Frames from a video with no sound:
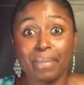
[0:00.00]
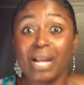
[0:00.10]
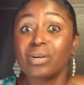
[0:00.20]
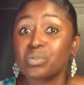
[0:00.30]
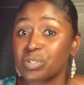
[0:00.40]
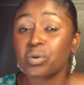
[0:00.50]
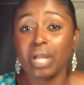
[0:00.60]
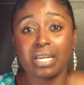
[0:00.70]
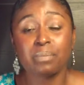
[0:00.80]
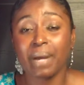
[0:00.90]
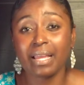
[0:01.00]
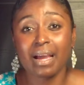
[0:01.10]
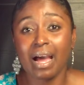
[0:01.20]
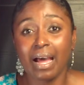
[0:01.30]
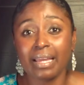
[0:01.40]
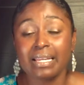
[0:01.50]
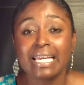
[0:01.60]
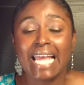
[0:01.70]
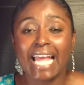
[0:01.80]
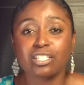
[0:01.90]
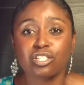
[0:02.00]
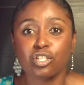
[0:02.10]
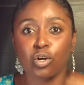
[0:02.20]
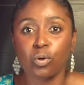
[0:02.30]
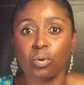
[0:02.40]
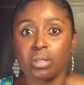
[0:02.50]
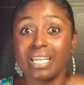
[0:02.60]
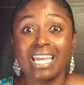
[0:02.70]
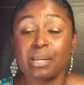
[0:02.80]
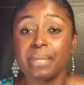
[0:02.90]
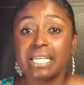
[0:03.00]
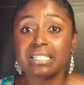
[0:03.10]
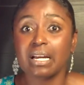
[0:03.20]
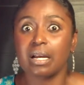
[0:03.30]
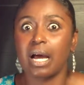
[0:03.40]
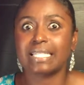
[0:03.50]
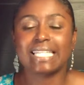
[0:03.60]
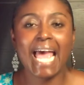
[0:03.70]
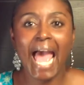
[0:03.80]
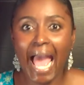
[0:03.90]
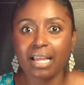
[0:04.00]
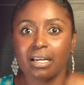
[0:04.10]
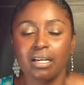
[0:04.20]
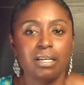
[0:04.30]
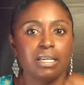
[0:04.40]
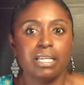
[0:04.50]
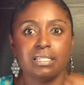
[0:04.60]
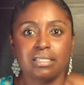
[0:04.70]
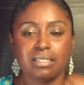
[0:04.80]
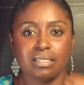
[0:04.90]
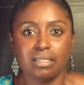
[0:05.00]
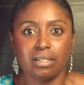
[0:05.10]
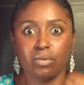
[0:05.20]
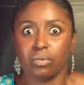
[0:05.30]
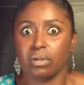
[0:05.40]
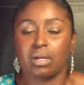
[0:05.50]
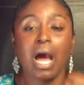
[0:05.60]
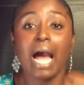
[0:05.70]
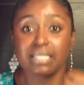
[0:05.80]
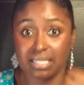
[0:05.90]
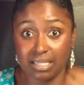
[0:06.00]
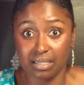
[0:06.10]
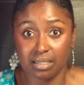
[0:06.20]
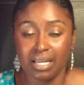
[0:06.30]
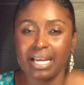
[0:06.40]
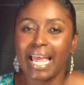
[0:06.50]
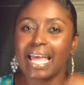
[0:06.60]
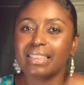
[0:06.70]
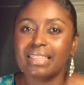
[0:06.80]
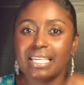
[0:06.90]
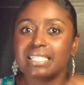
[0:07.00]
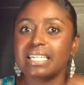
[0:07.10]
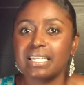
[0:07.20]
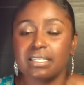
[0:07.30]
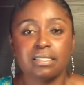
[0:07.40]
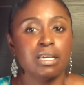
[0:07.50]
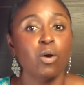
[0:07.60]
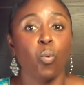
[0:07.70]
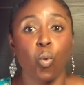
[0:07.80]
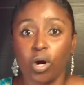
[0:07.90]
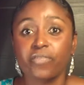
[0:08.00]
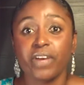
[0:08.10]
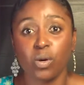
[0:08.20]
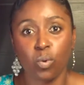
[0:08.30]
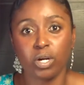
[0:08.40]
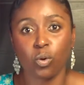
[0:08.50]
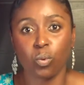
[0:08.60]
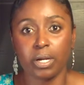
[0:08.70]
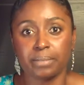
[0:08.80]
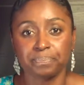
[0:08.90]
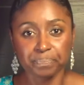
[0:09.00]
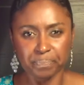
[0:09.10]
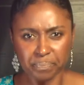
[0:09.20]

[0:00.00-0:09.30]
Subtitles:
Marriage was created by God, and so the enemy's attack is constant, and this is warfare 101.